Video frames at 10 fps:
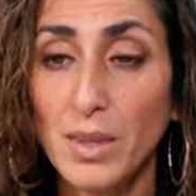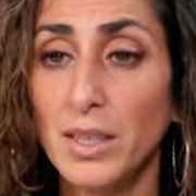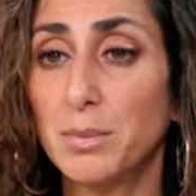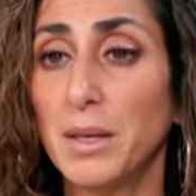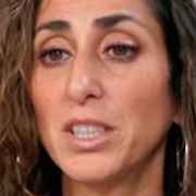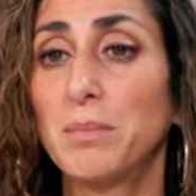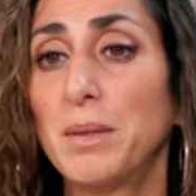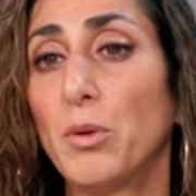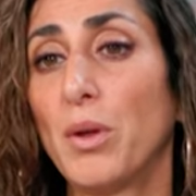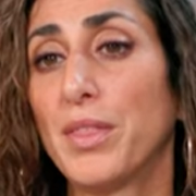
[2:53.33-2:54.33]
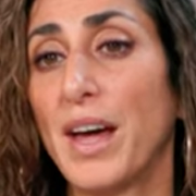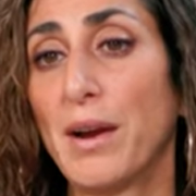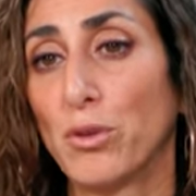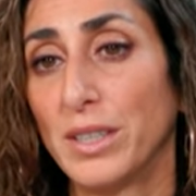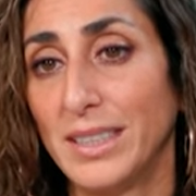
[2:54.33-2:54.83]
especially people with
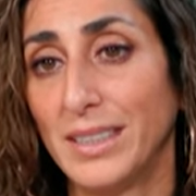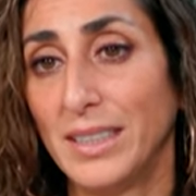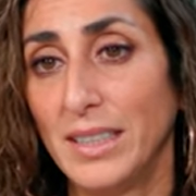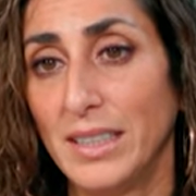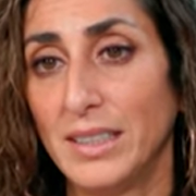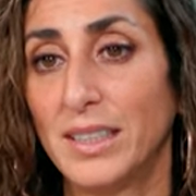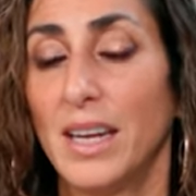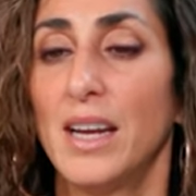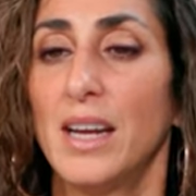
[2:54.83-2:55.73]
thyroid disease,